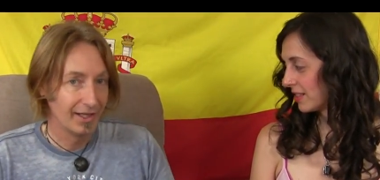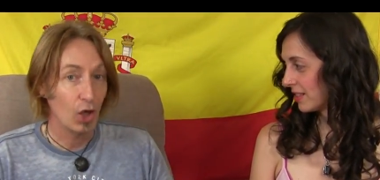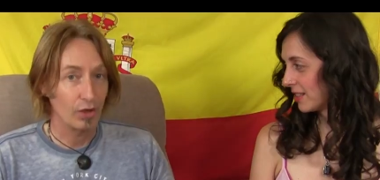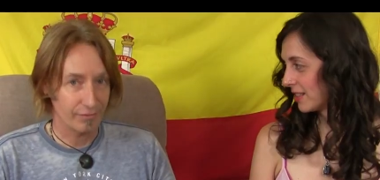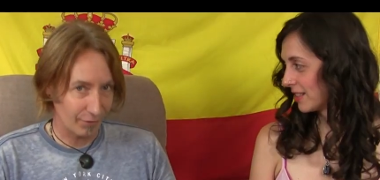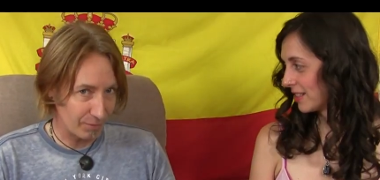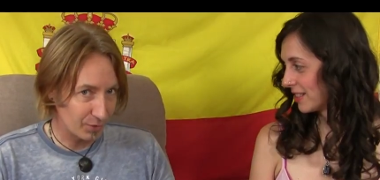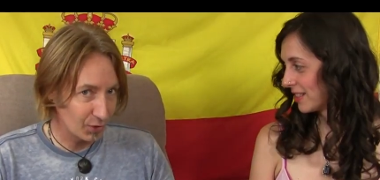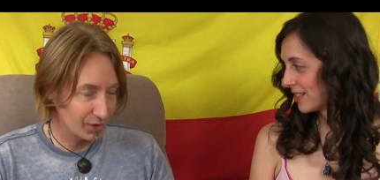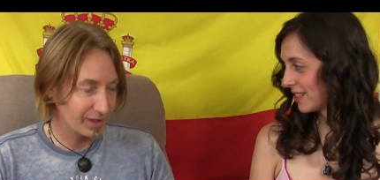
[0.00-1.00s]
Speaker 1: Well, it's a very
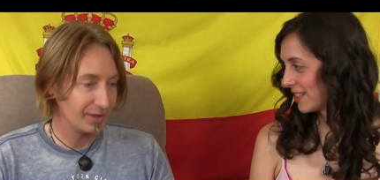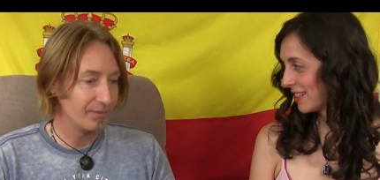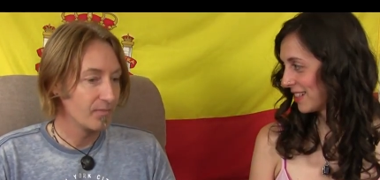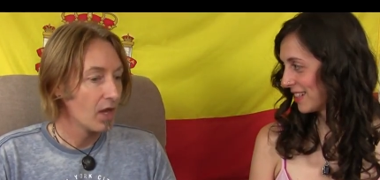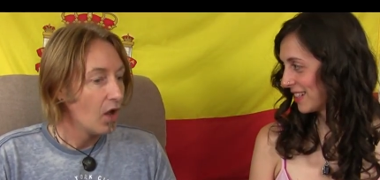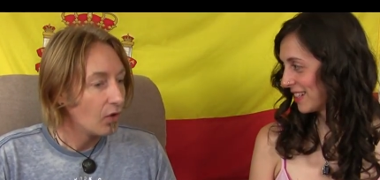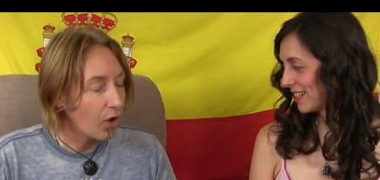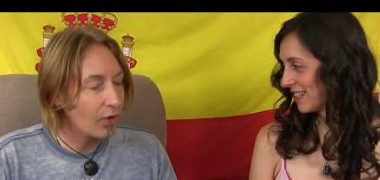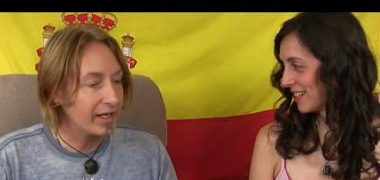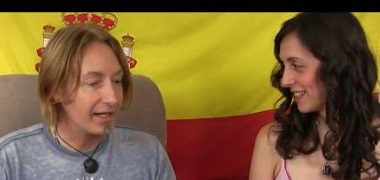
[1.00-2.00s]
broad clue.
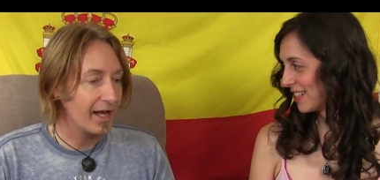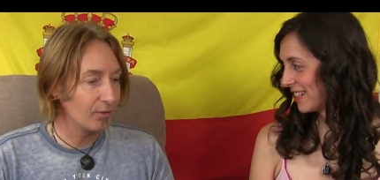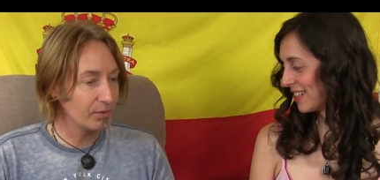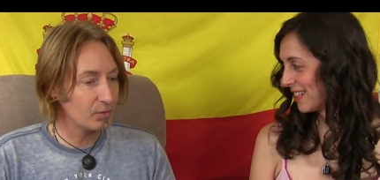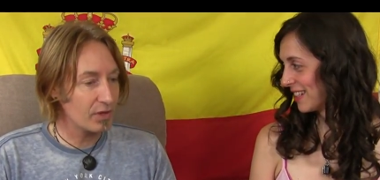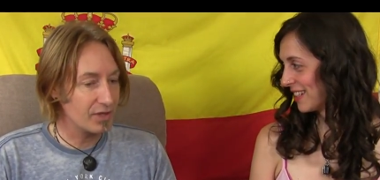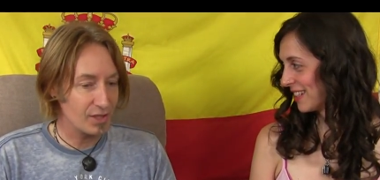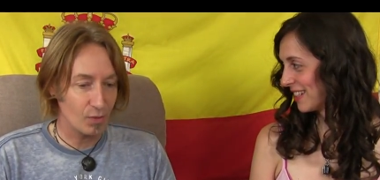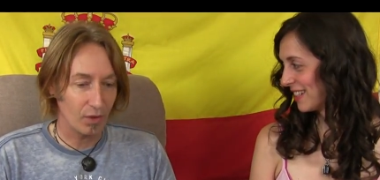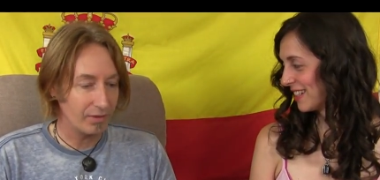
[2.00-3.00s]
Okay, help me with
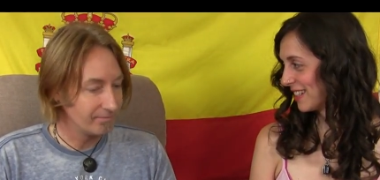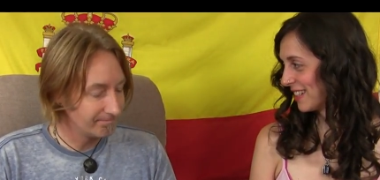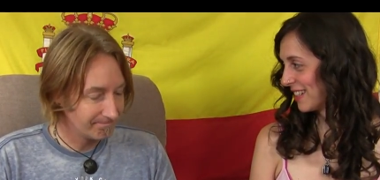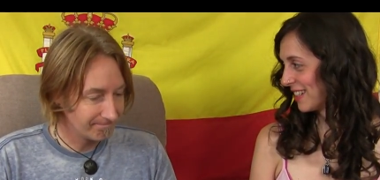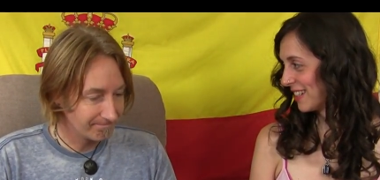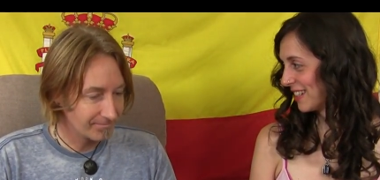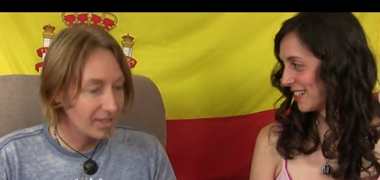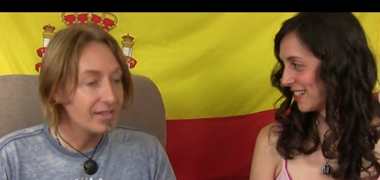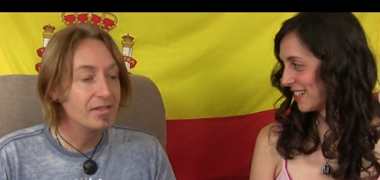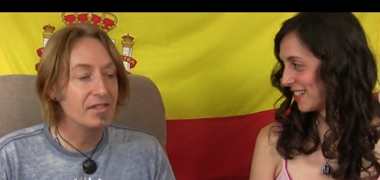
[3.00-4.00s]
this one.
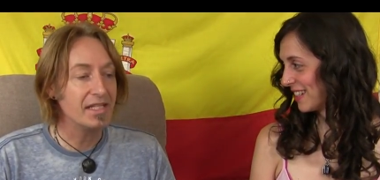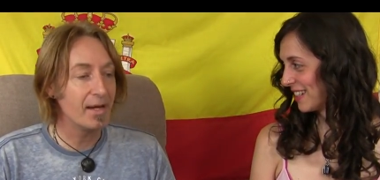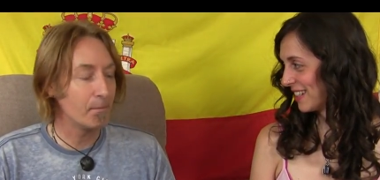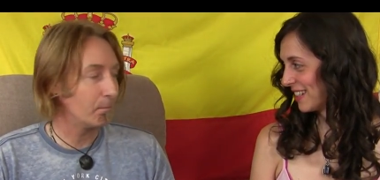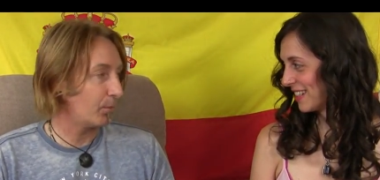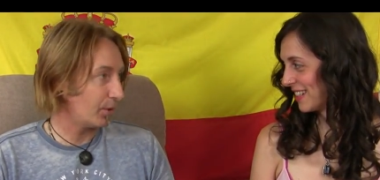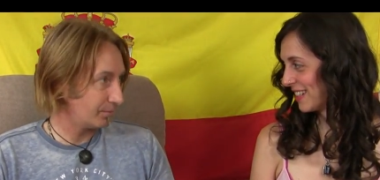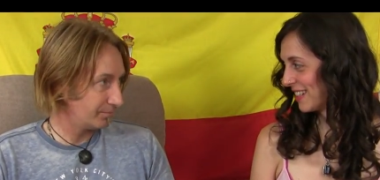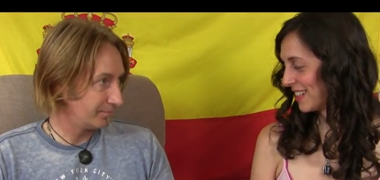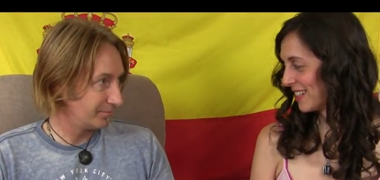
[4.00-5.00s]
Tiempo.
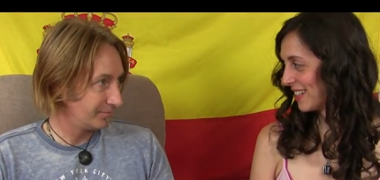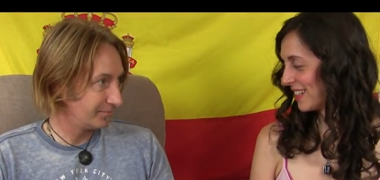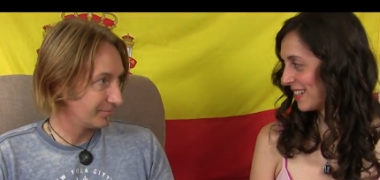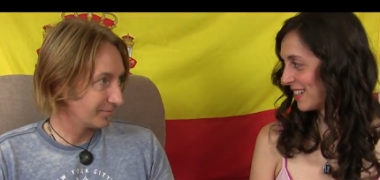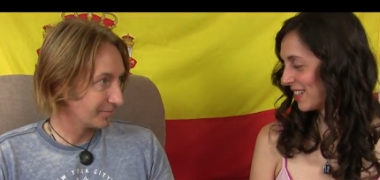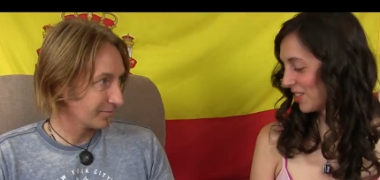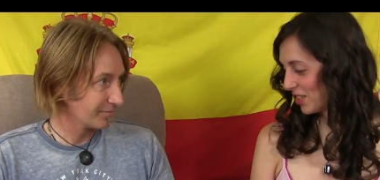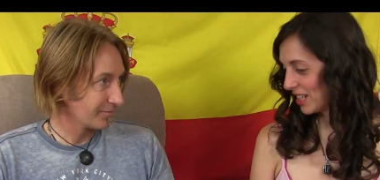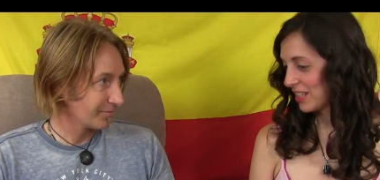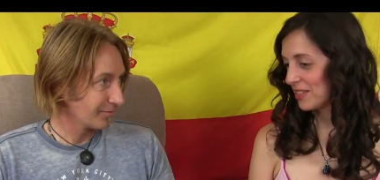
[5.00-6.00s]

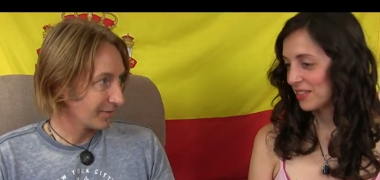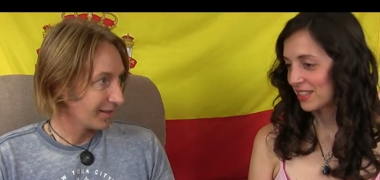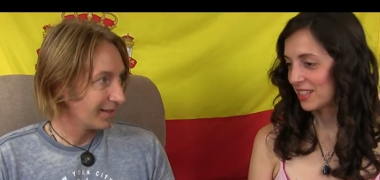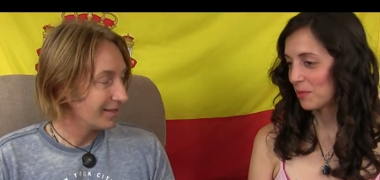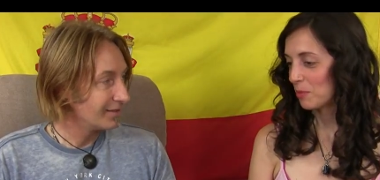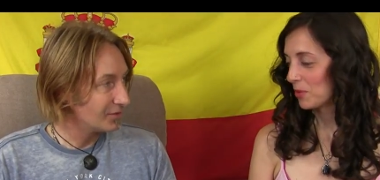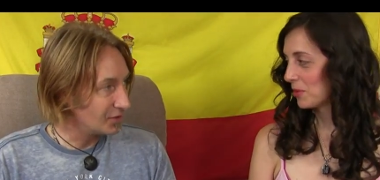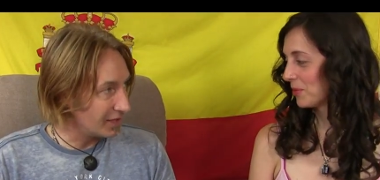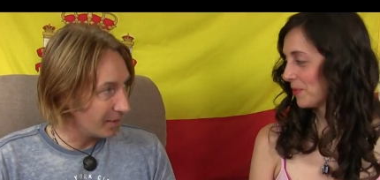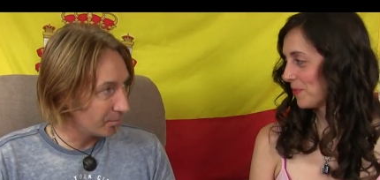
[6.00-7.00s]
Speaker 2: Okay, tiempo.
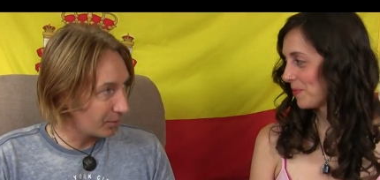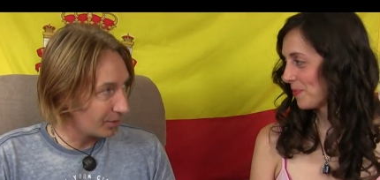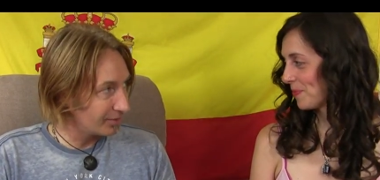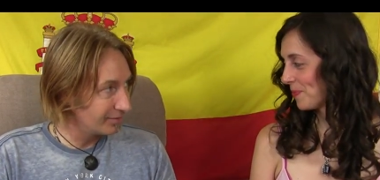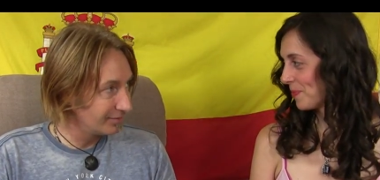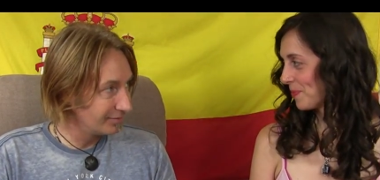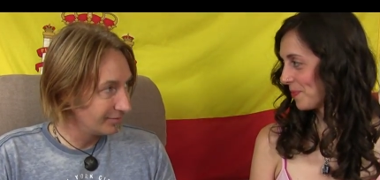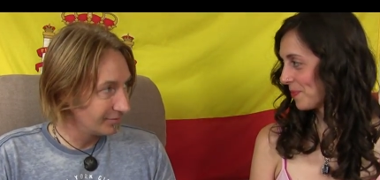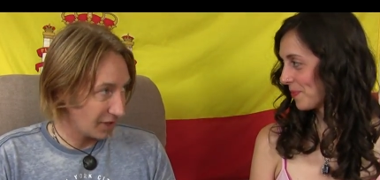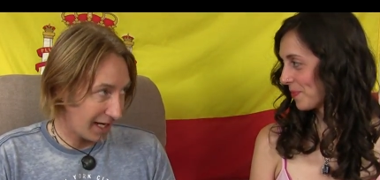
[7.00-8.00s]
Speaker 1: Tiempo,
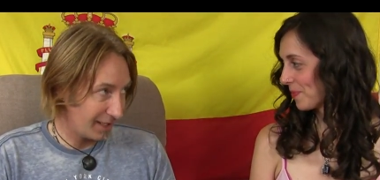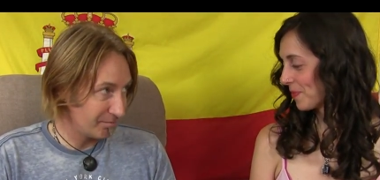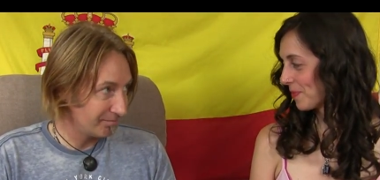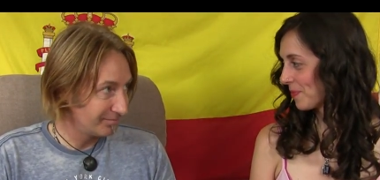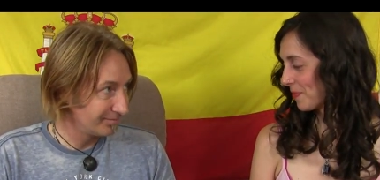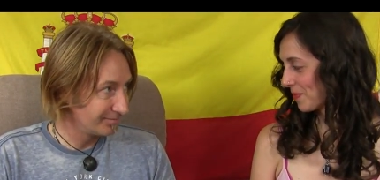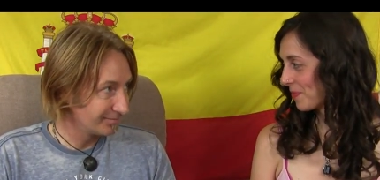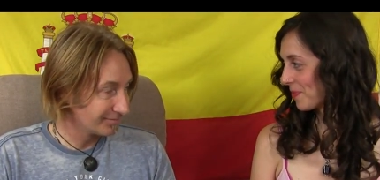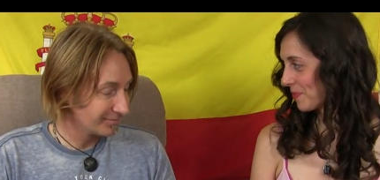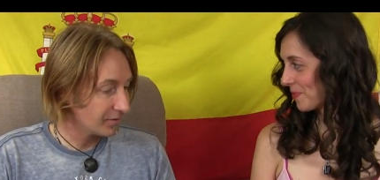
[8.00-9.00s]
time.
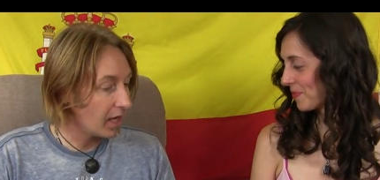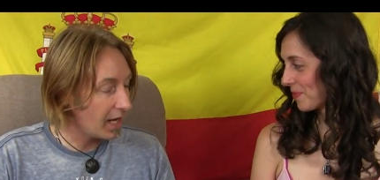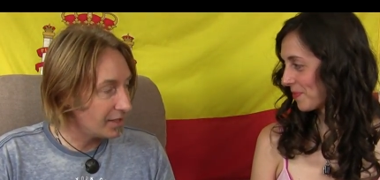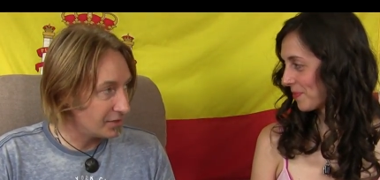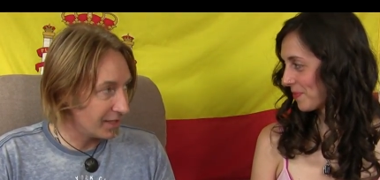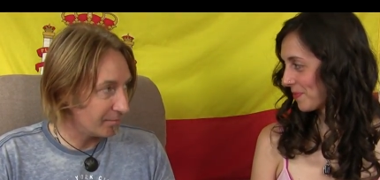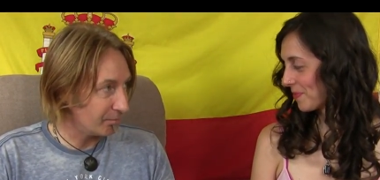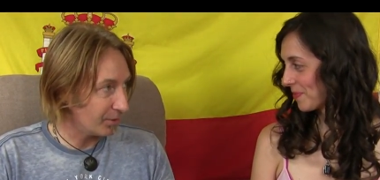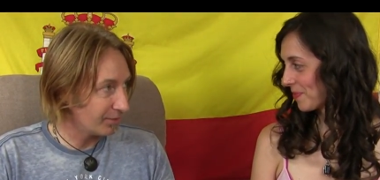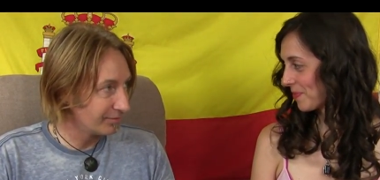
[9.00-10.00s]
El
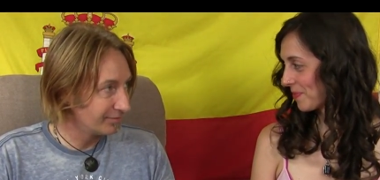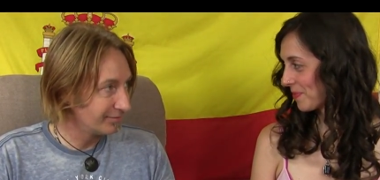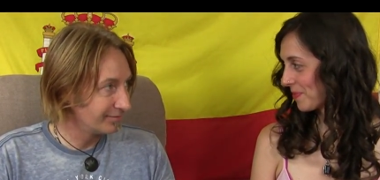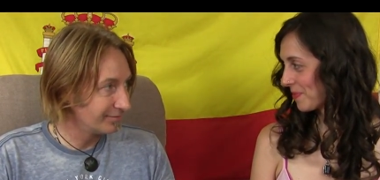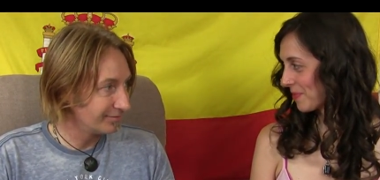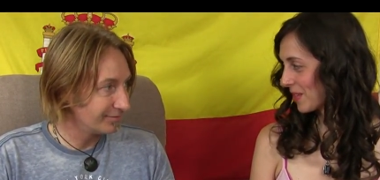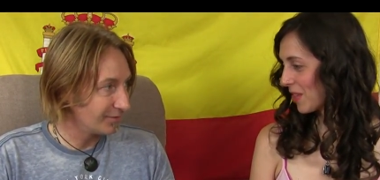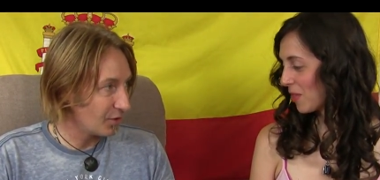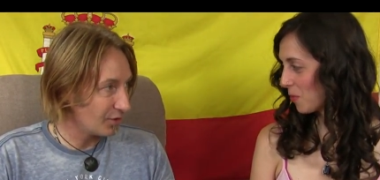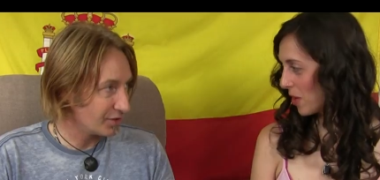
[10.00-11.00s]
tiempo.
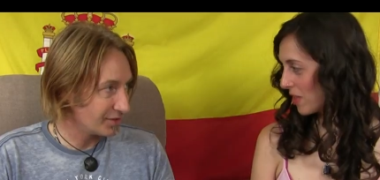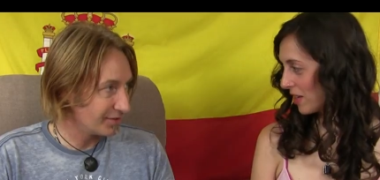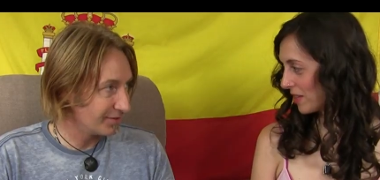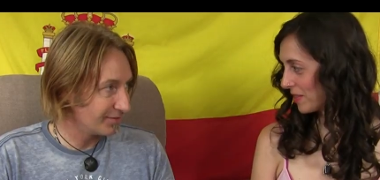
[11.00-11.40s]
Speaker 2: The weather.